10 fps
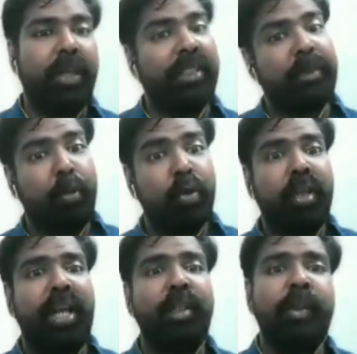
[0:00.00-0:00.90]
As a
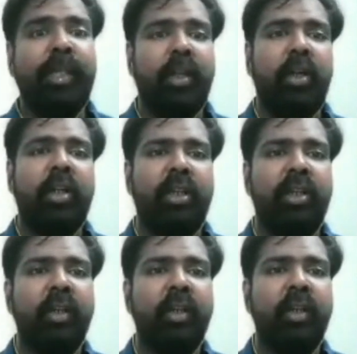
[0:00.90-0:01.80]
postgraduate learner,
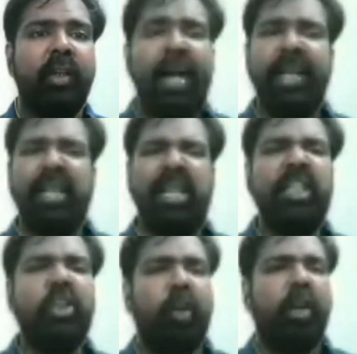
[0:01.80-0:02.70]
I really
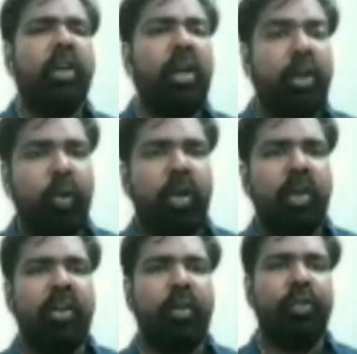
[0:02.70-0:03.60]
struggled to
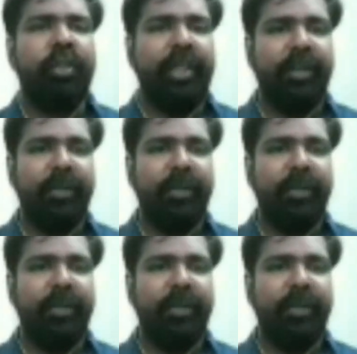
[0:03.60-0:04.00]
learn Rushdie.